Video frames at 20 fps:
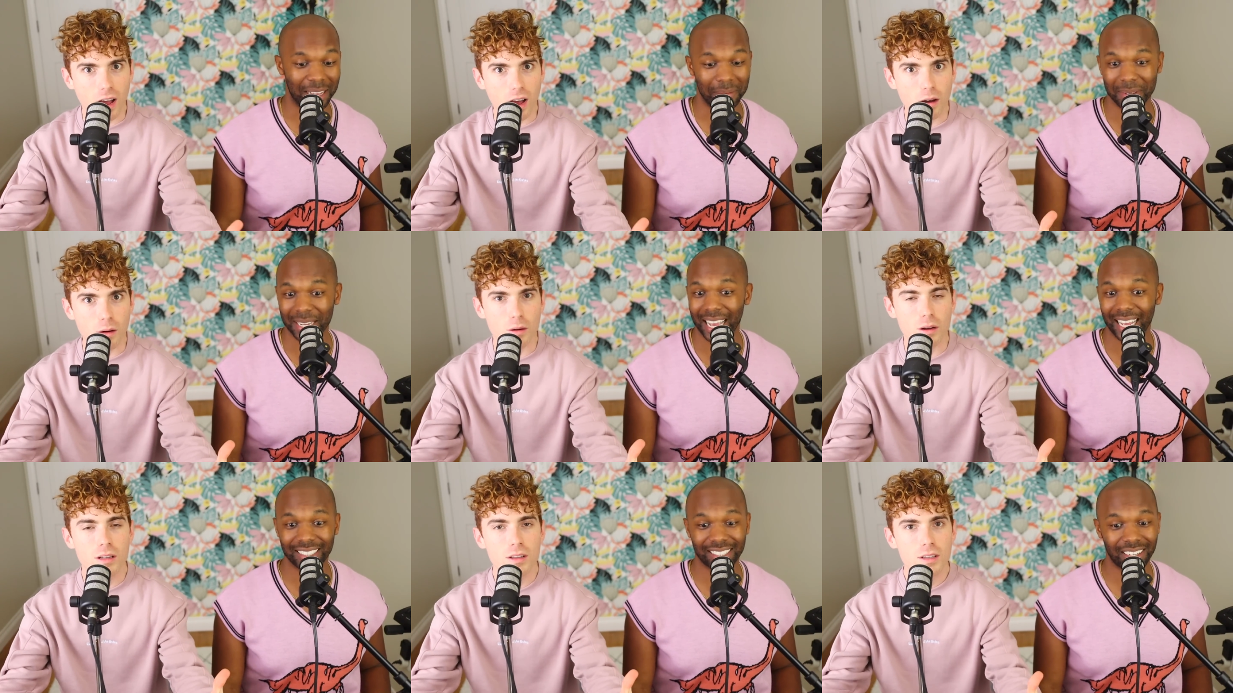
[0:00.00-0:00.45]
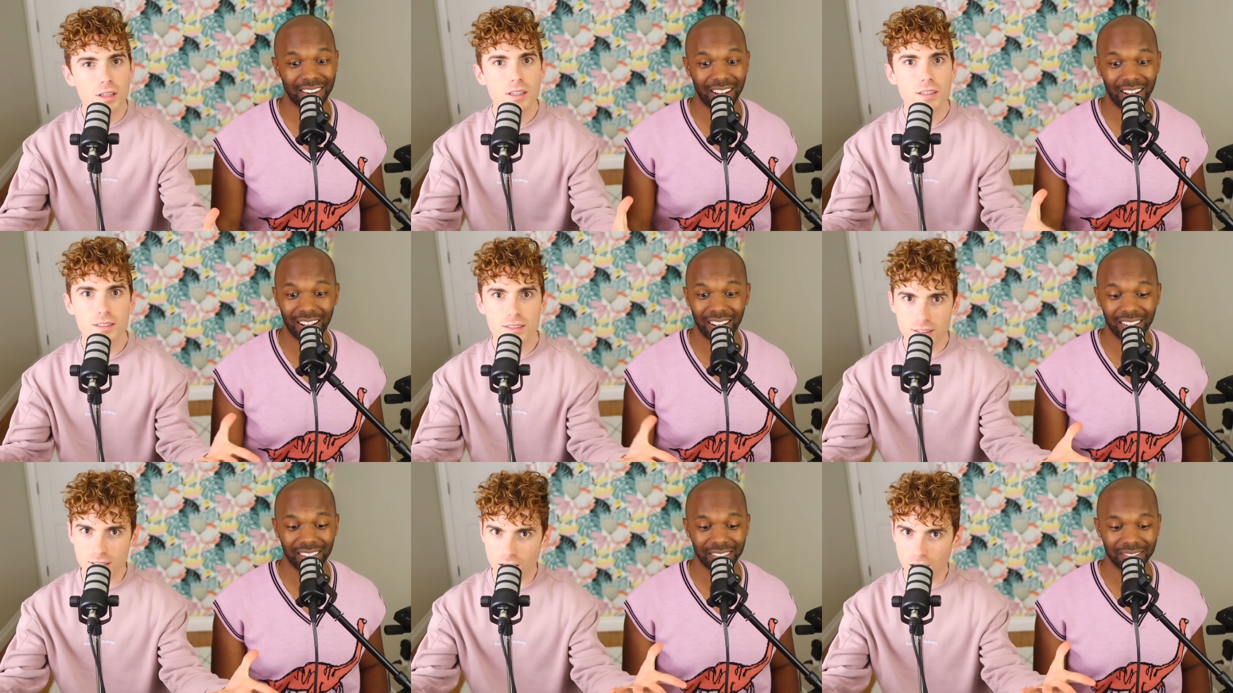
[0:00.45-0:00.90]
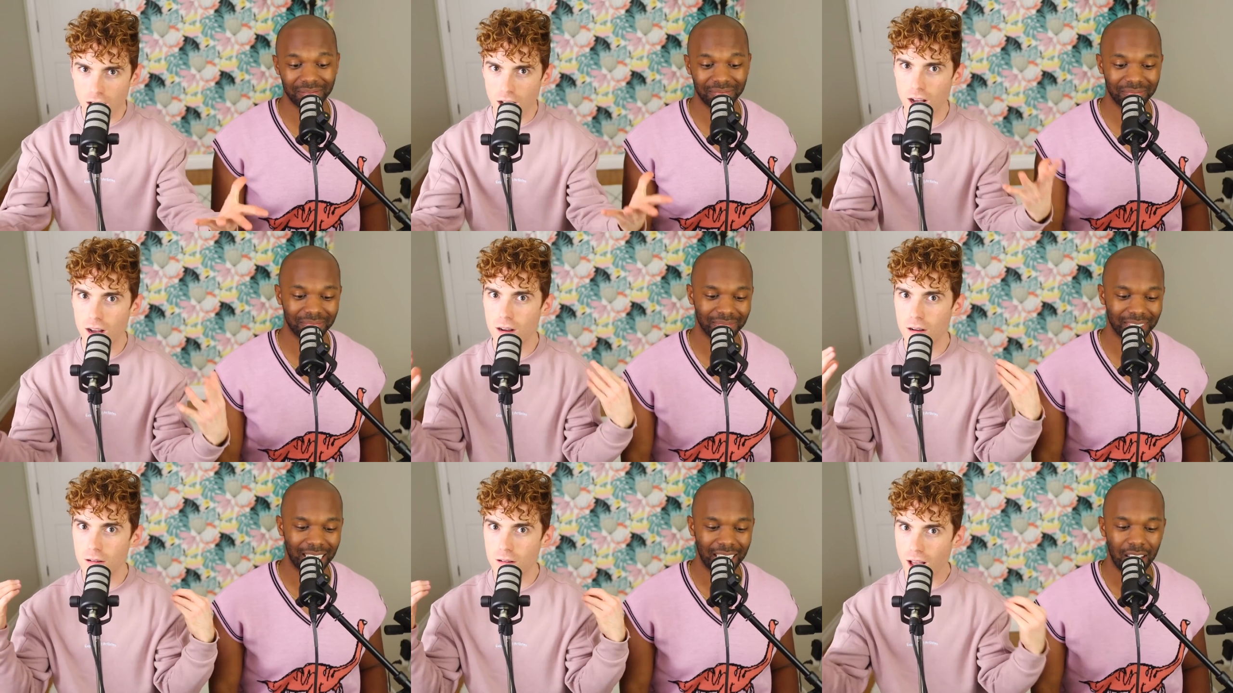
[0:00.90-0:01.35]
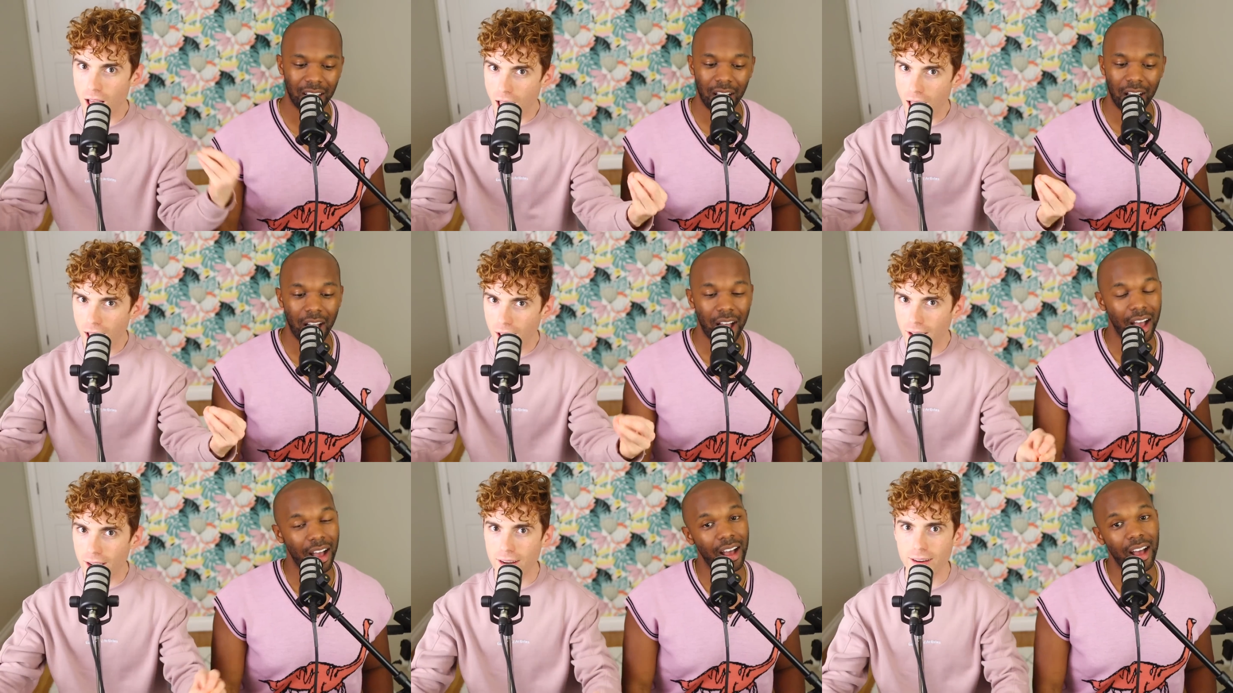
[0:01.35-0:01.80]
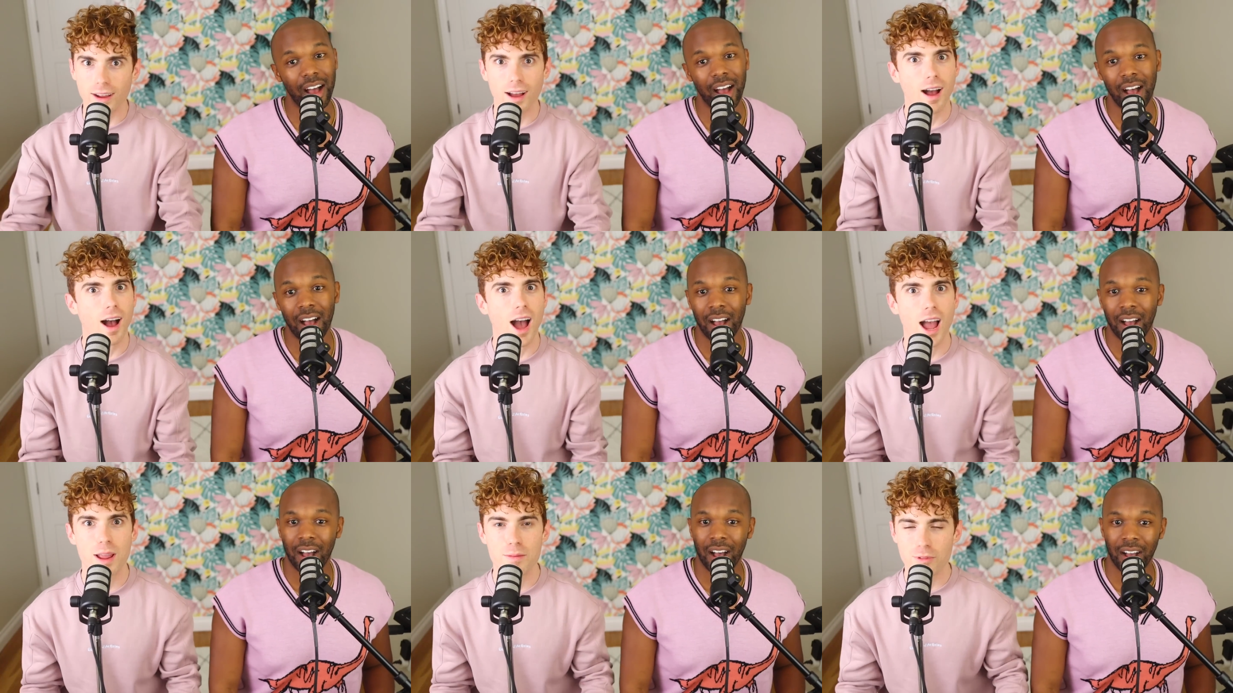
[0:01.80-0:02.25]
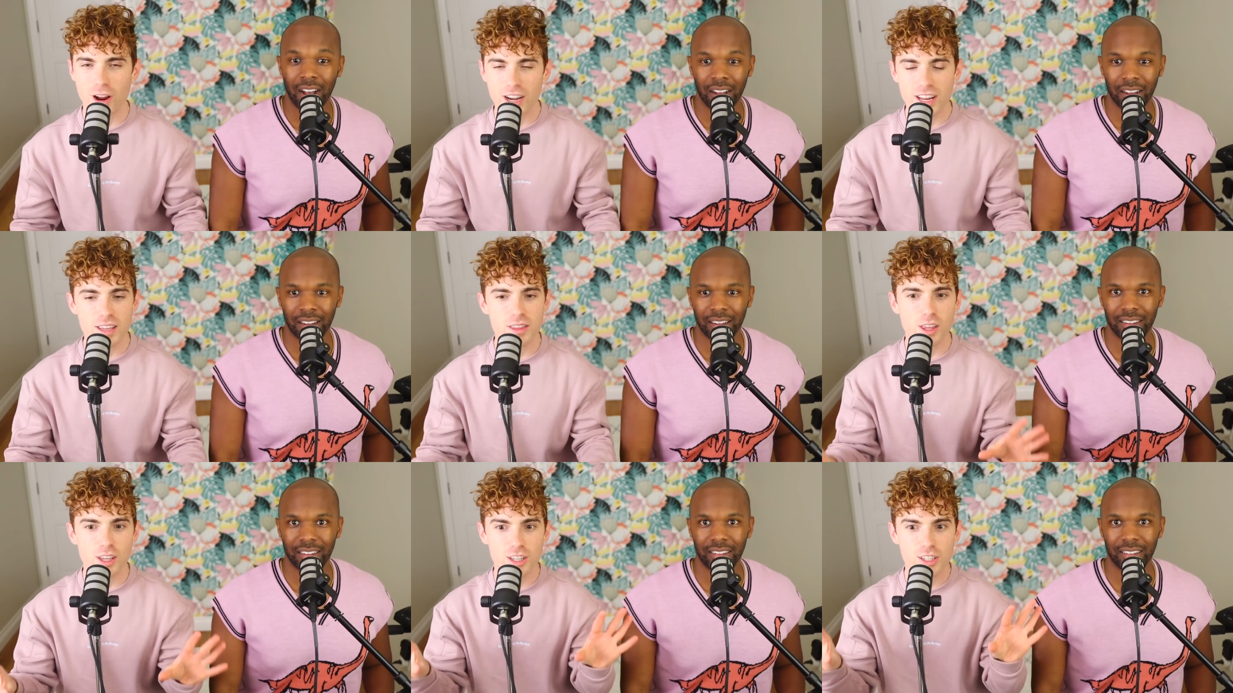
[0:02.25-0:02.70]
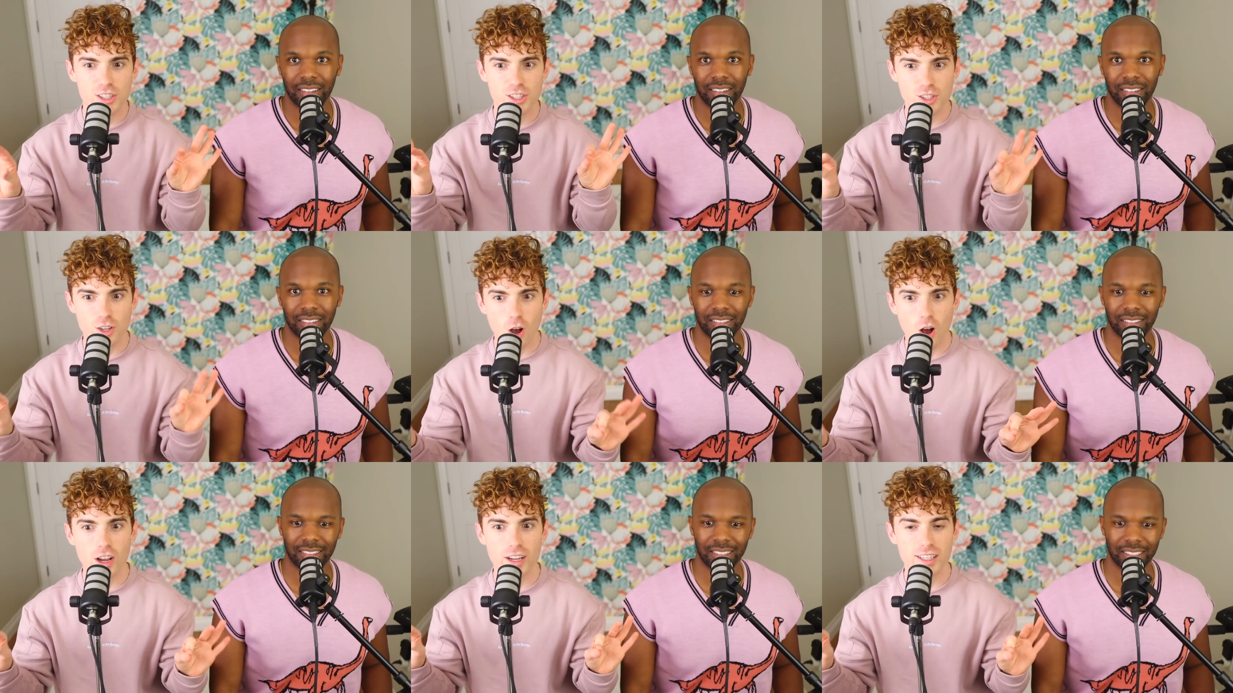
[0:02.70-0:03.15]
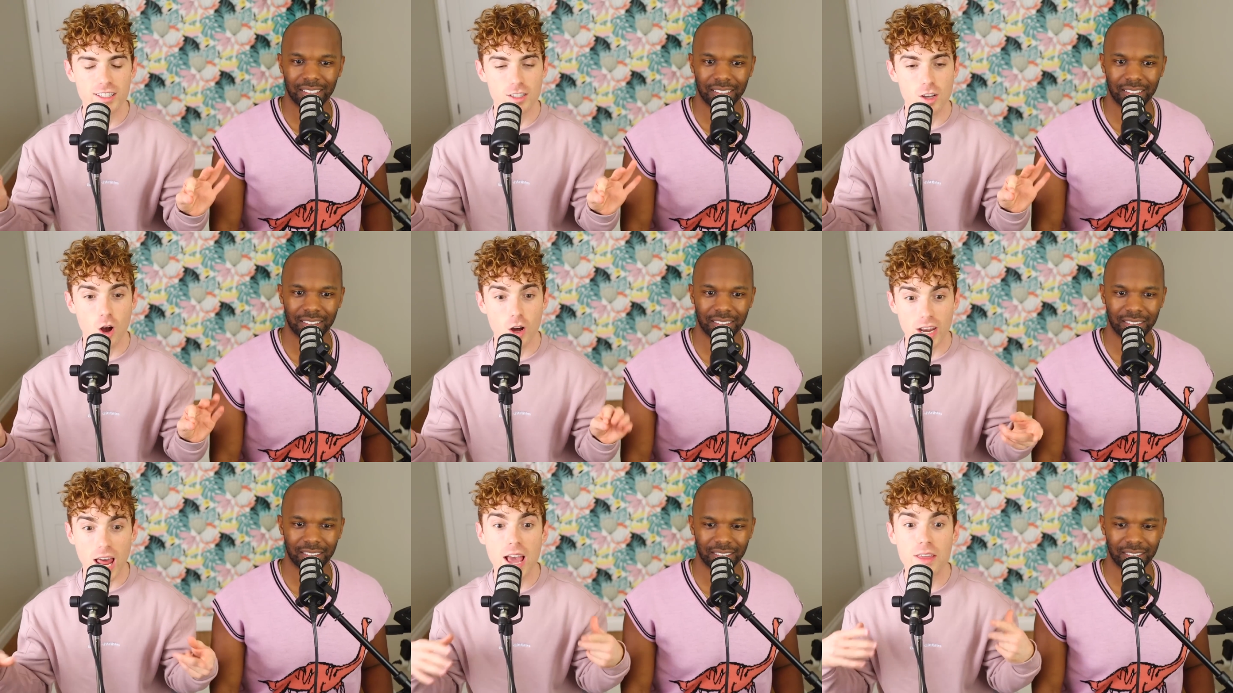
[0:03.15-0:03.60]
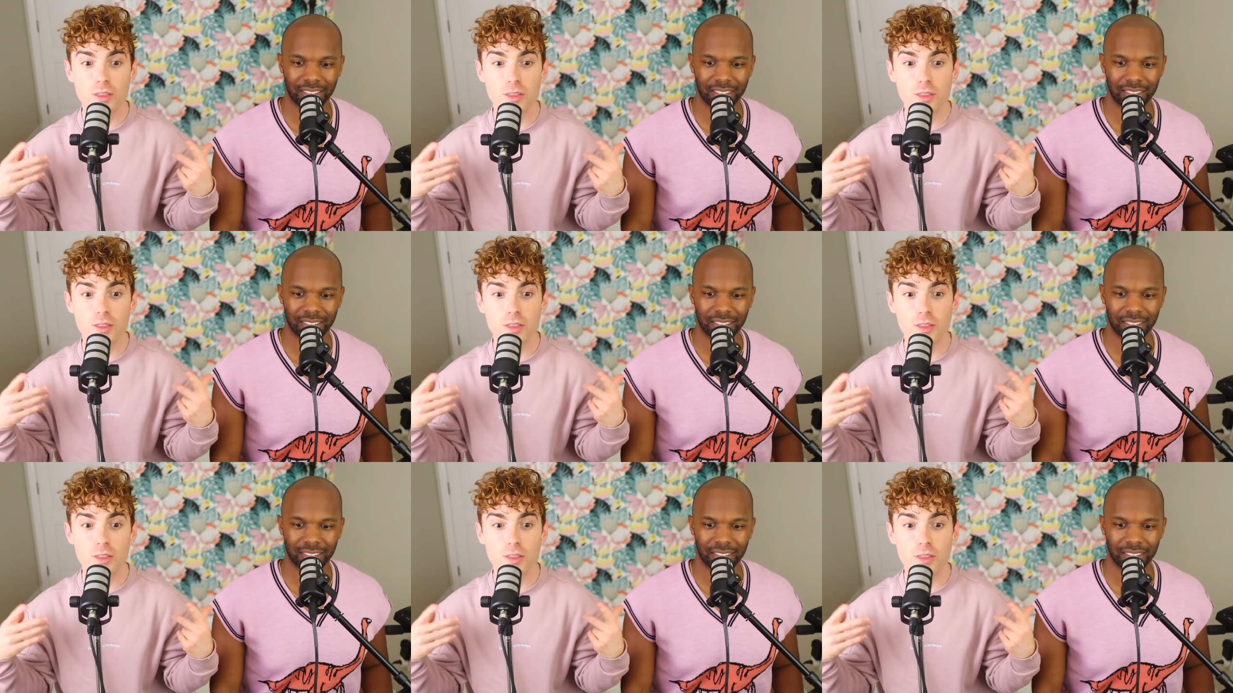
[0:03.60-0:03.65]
Speaker 1: Demi has it all. So hey, I'm ready. The song is called.